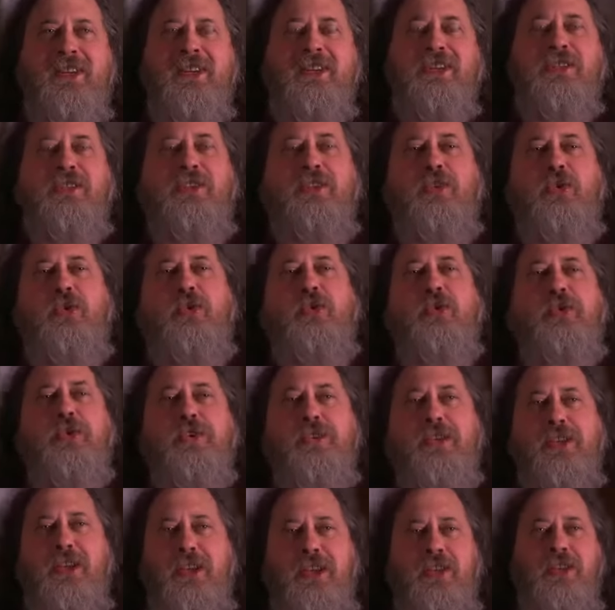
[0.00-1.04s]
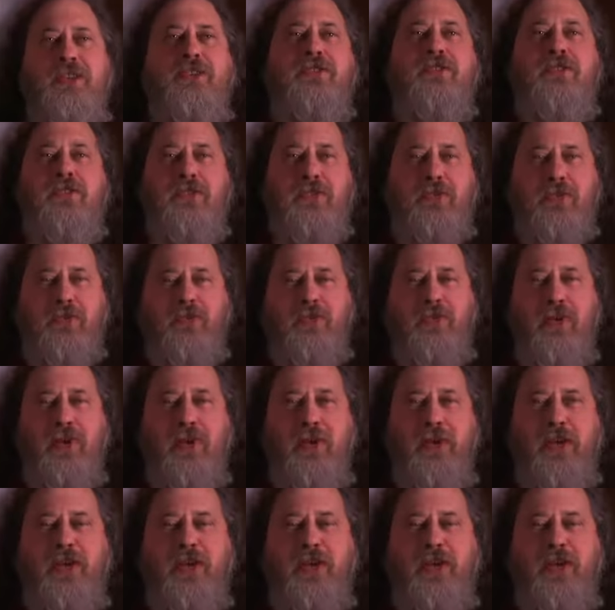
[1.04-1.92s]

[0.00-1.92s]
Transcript: lured into